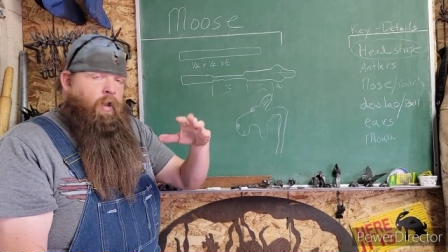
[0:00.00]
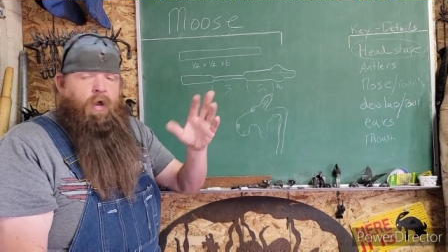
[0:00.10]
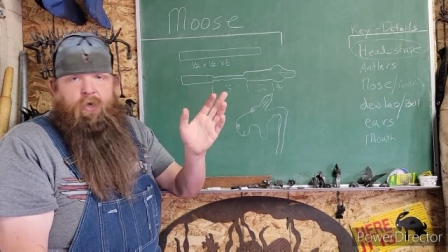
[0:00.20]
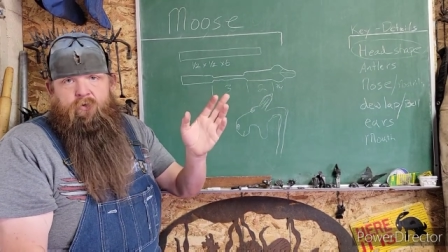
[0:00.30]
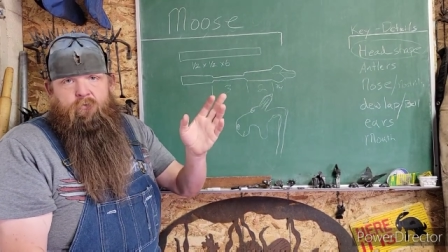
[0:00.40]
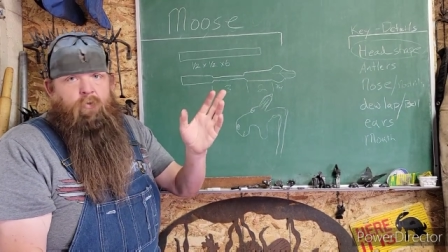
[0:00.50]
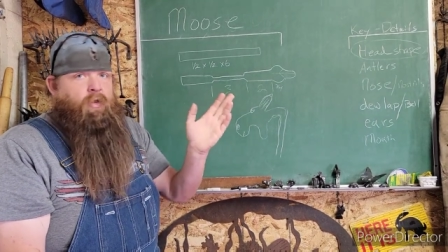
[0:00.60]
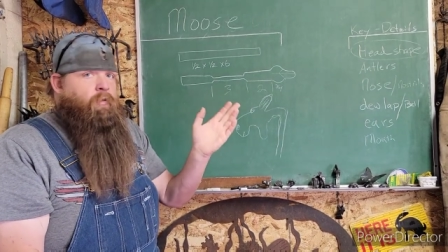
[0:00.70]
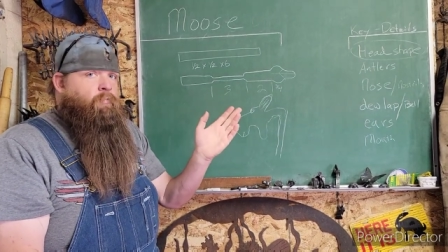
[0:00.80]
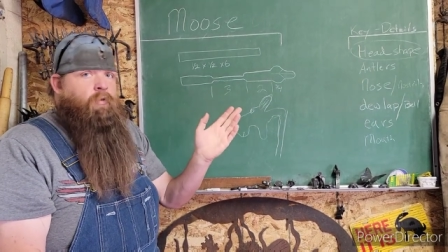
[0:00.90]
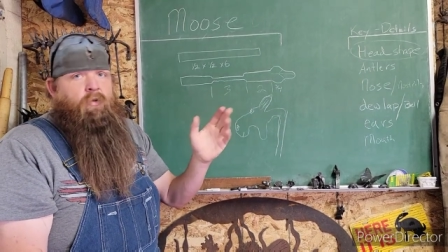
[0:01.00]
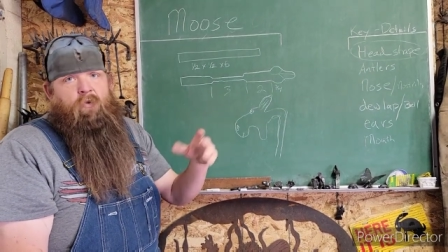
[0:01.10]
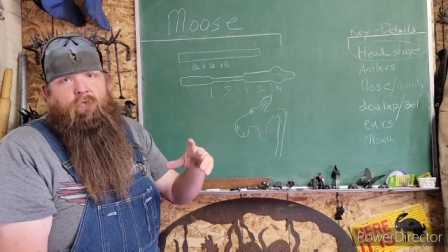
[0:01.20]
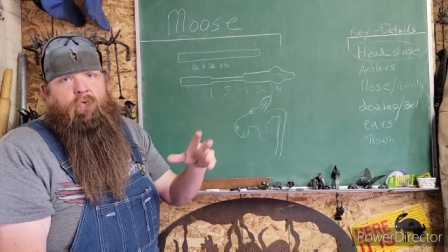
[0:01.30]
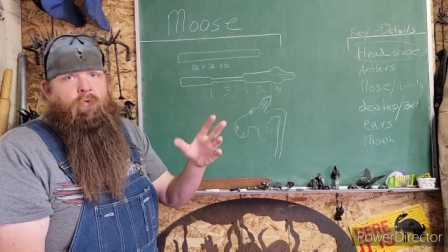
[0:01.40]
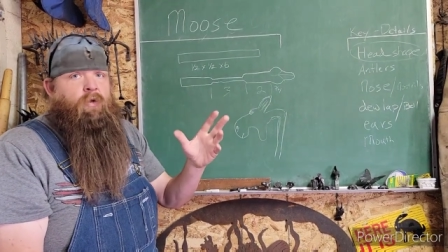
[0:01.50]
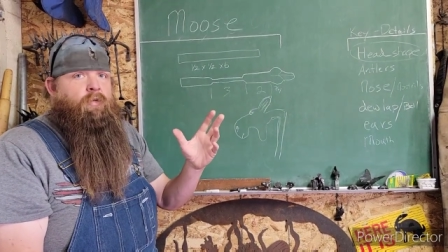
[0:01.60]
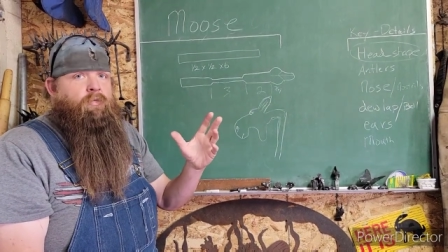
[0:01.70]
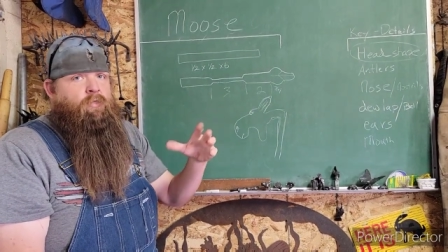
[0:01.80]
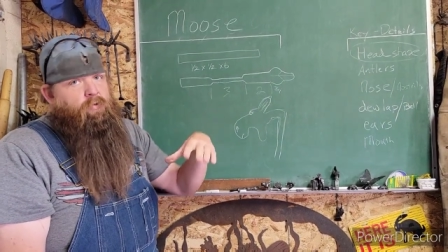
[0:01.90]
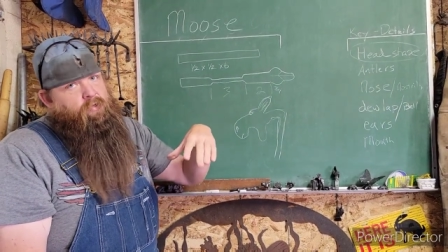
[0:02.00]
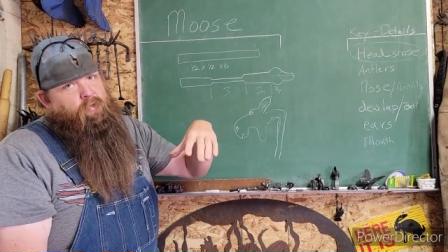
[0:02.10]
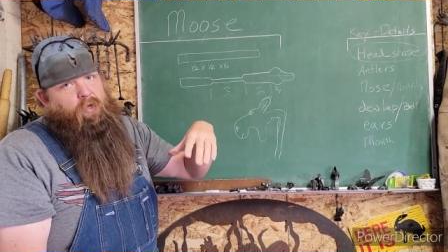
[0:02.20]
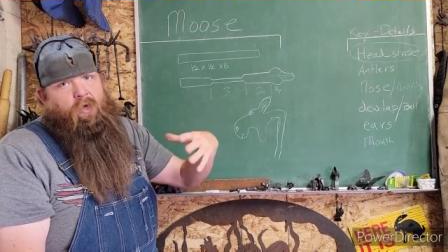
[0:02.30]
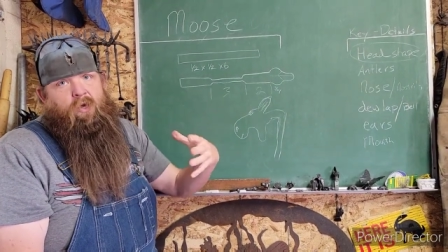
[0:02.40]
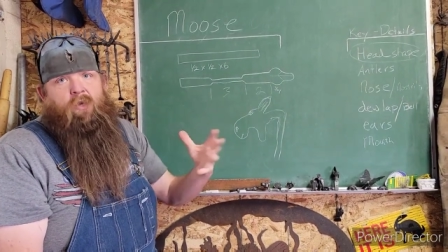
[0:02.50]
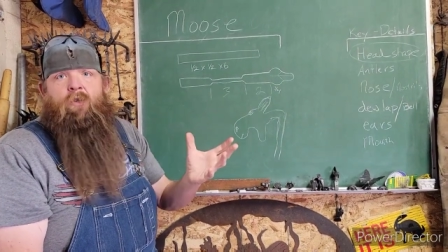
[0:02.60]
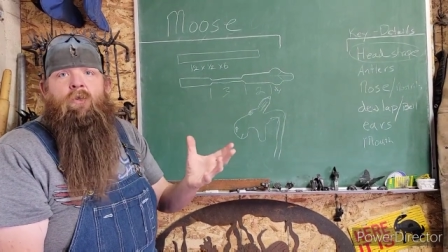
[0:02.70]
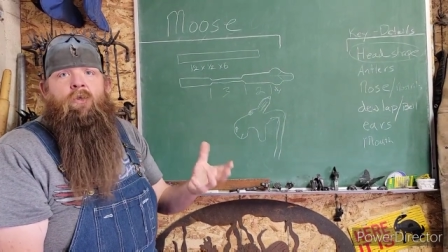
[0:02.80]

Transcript: their eyes and make them look different ways, twist the head,